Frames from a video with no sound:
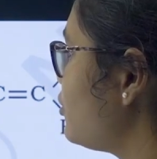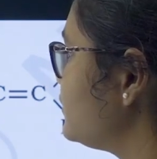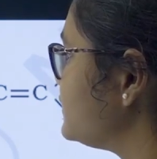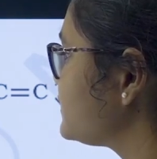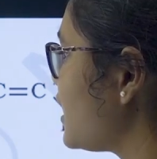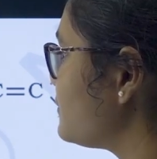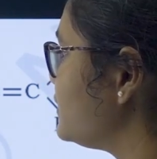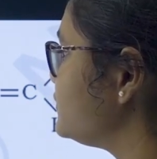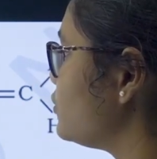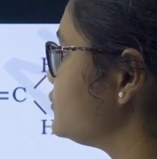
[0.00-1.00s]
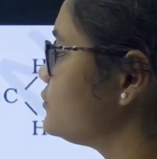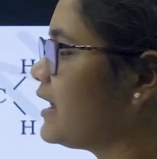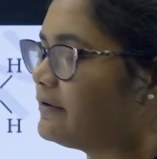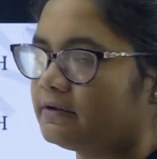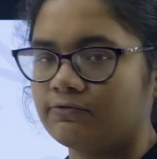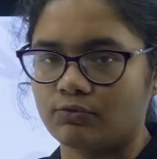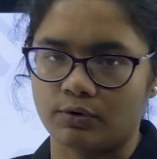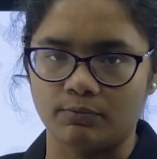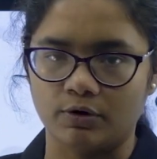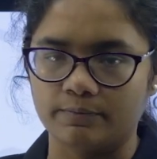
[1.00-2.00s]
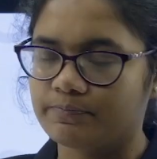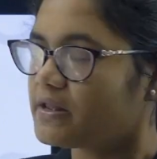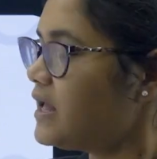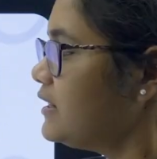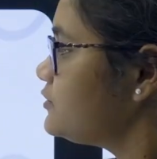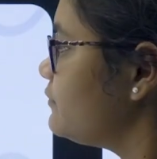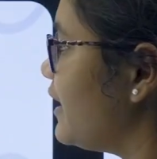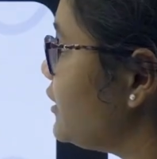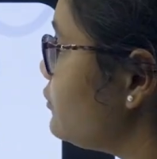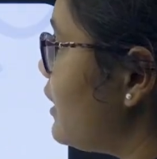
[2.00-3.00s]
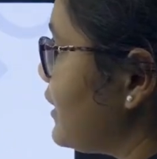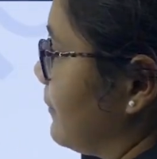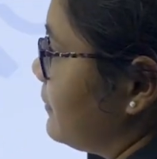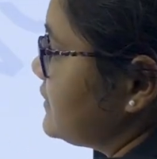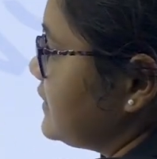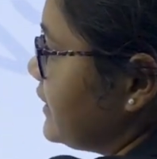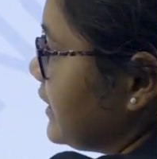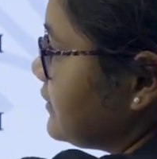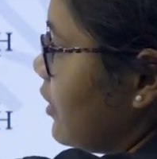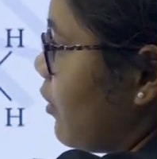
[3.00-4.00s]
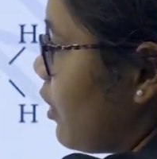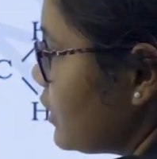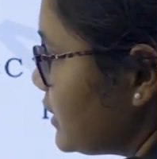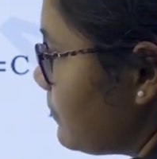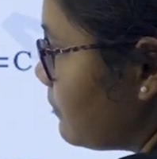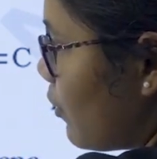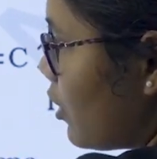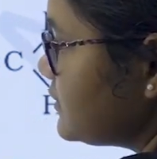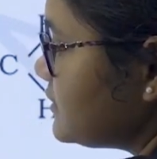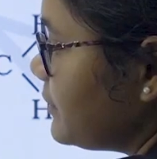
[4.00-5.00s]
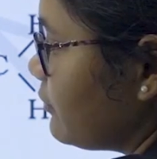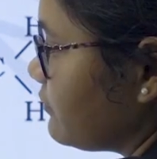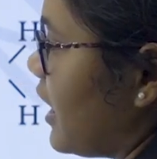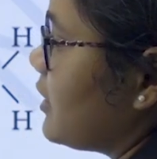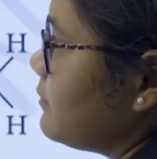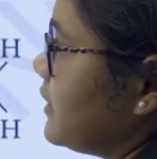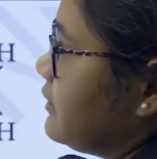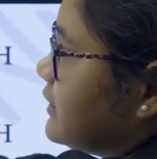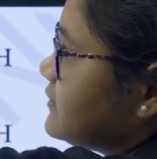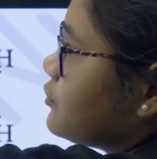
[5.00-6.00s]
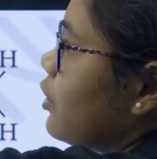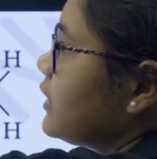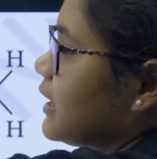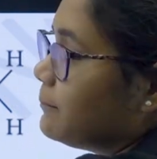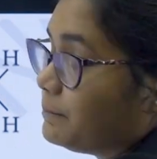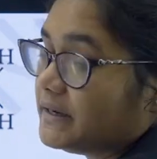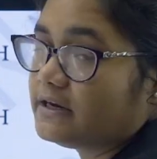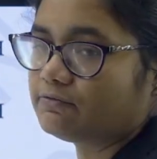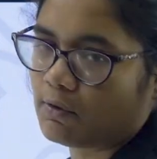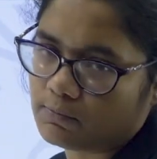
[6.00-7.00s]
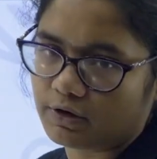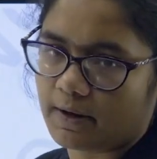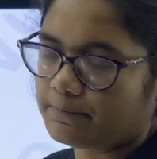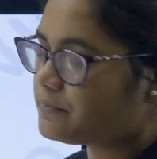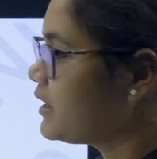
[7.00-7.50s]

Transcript: bond, this carbon is also having 4 bond. So when you are representing the all the bonds of carbon, it is called complete formula.